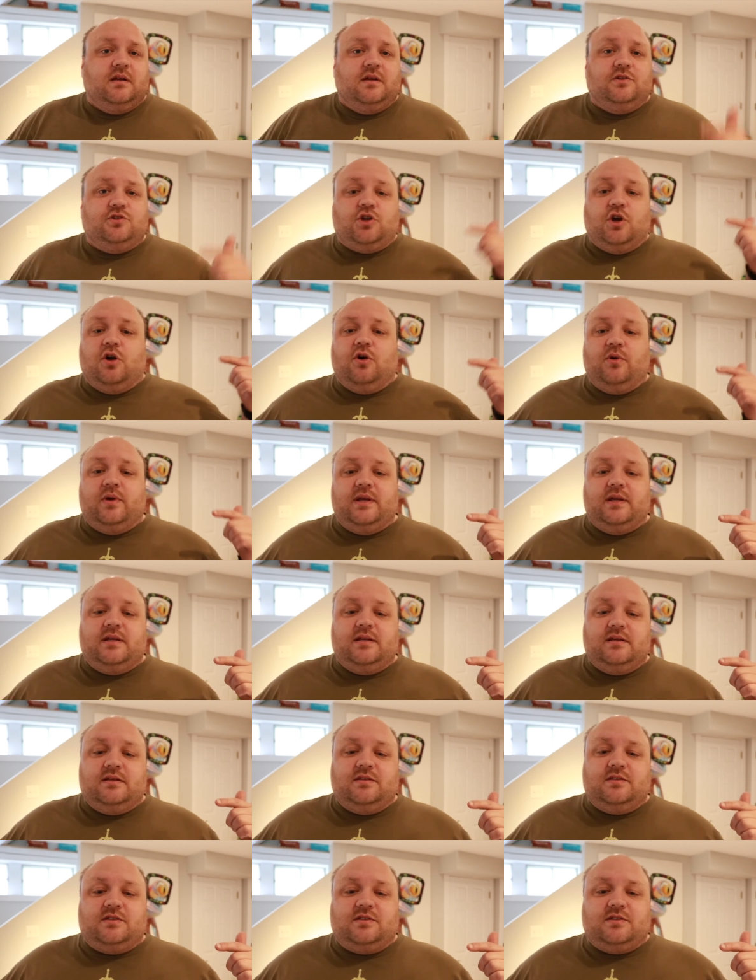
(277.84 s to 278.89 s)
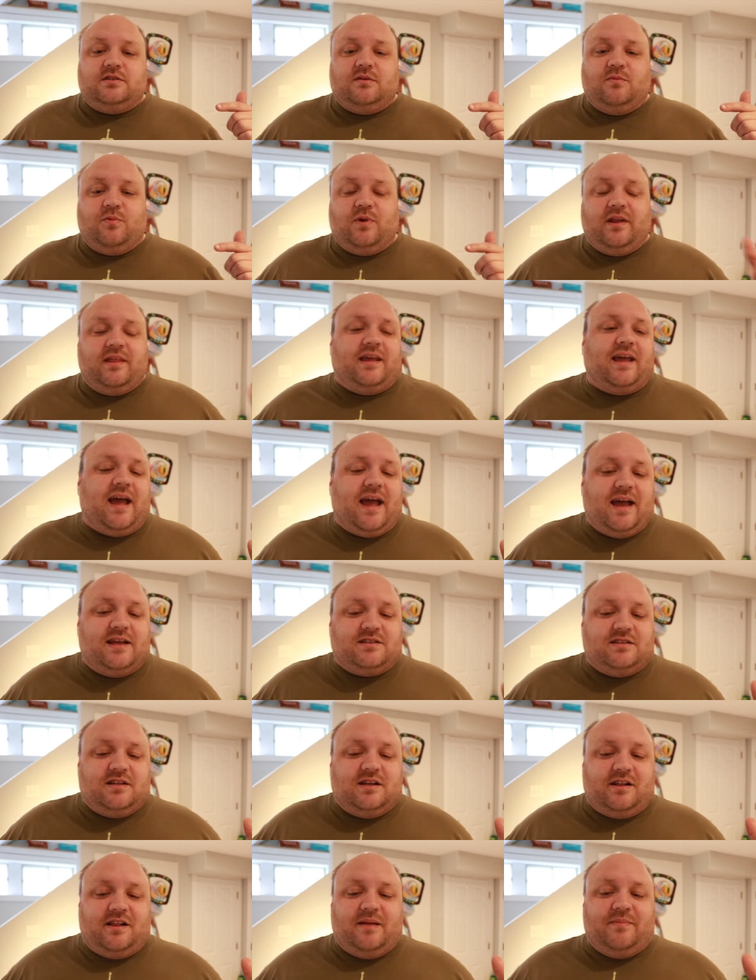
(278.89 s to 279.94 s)
Joe is one of the guys in
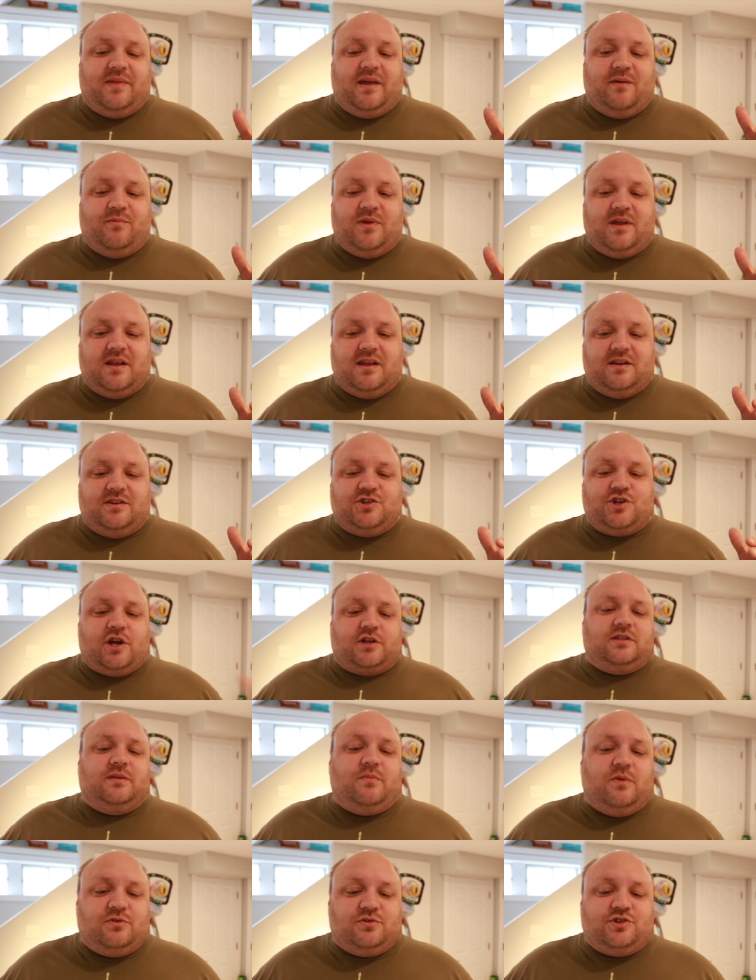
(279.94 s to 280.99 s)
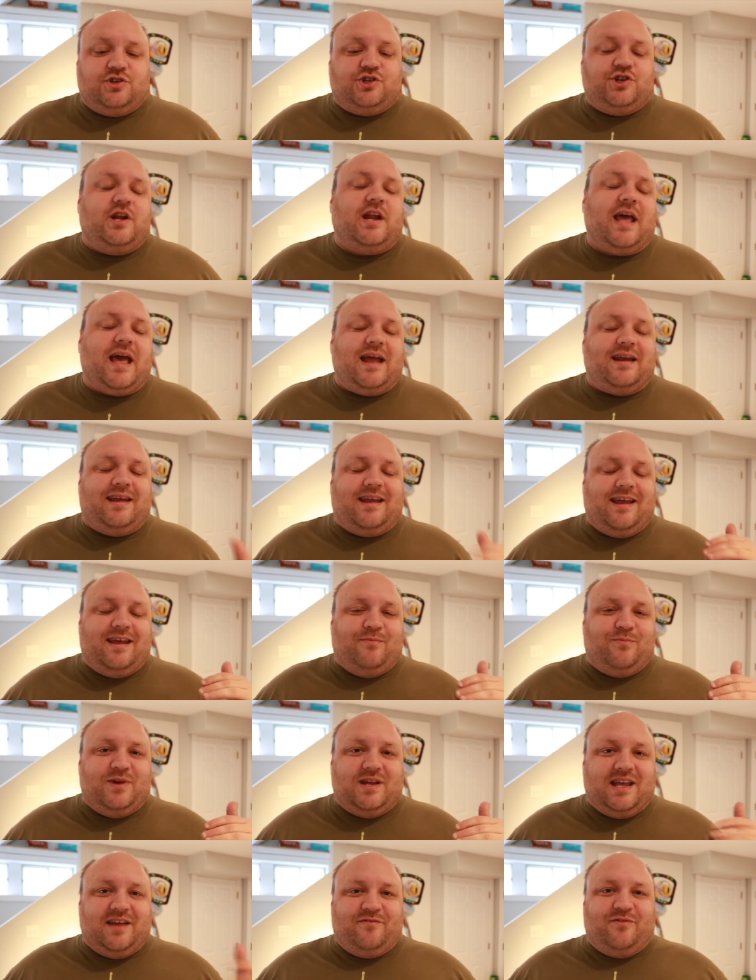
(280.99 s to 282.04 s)
the club that we chuck the most shit at, and
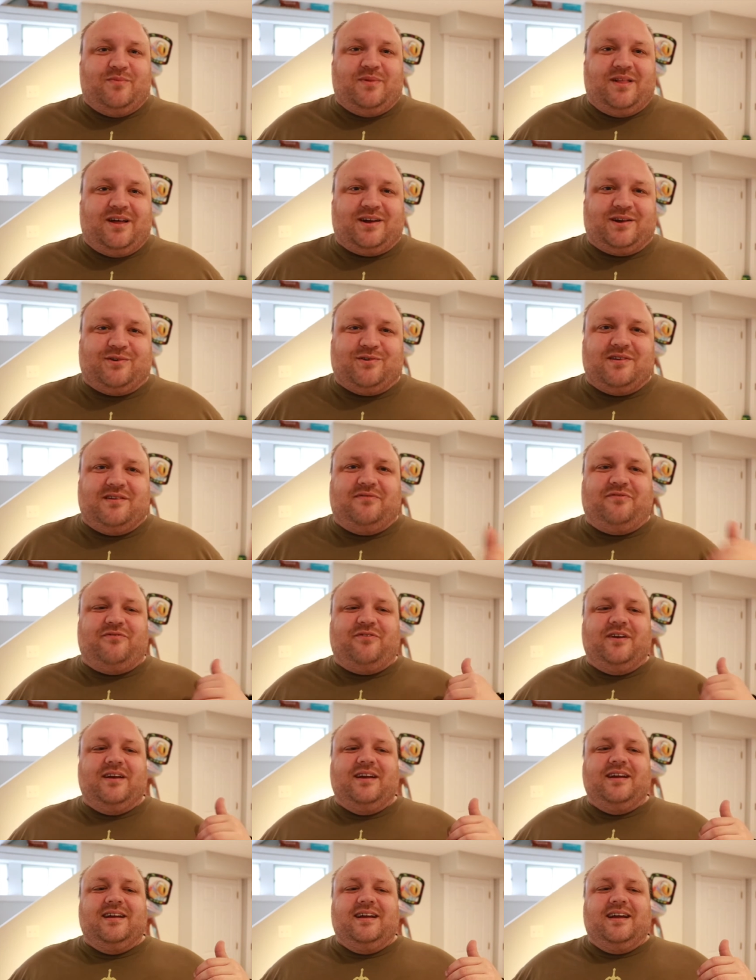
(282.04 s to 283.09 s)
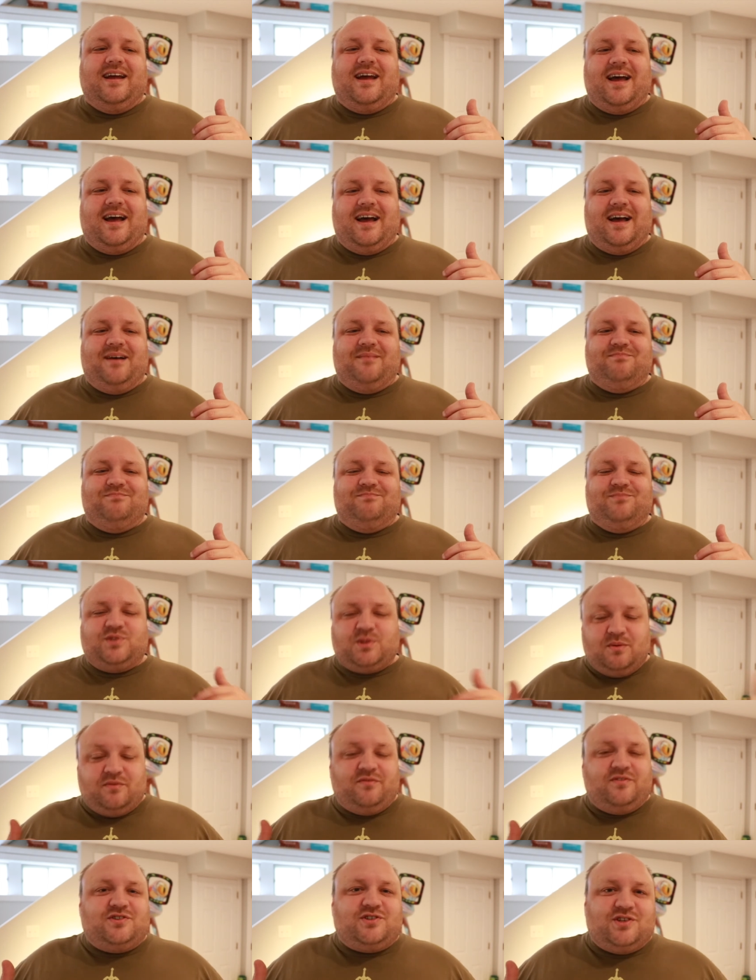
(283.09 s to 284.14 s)
we give him a lot of grief. Some
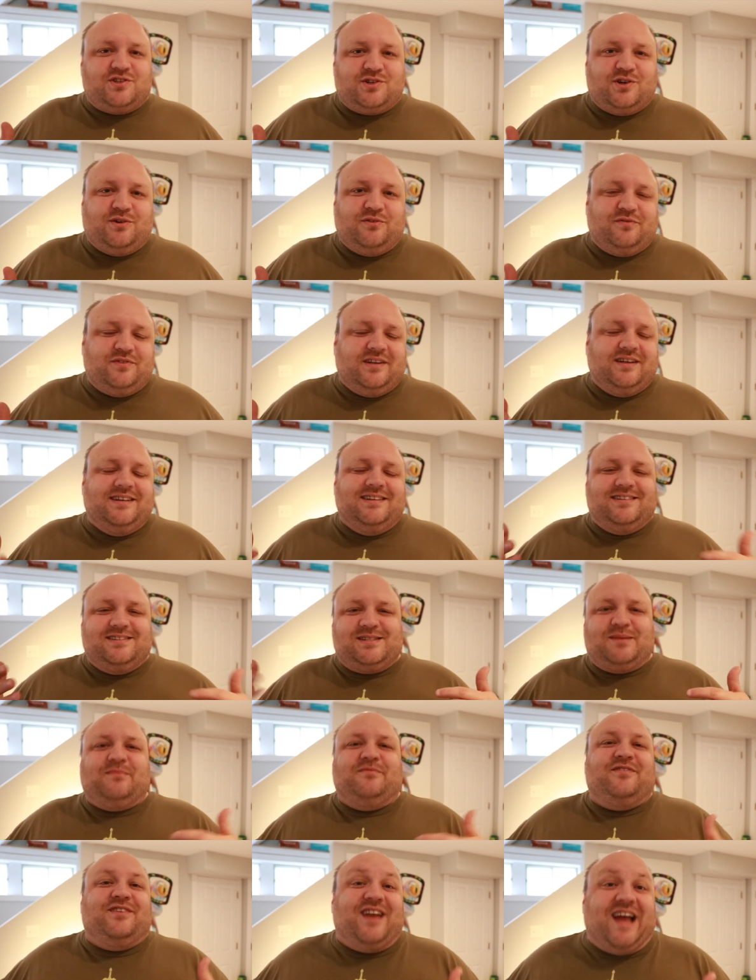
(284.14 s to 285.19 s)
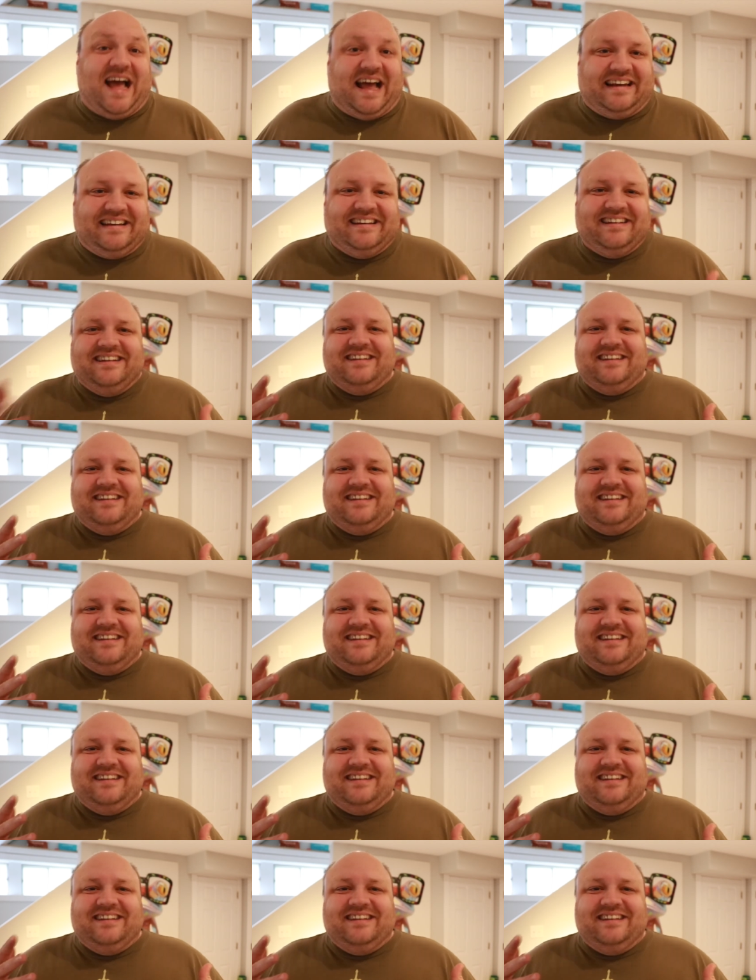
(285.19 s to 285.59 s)
of it's deserved, some of it not.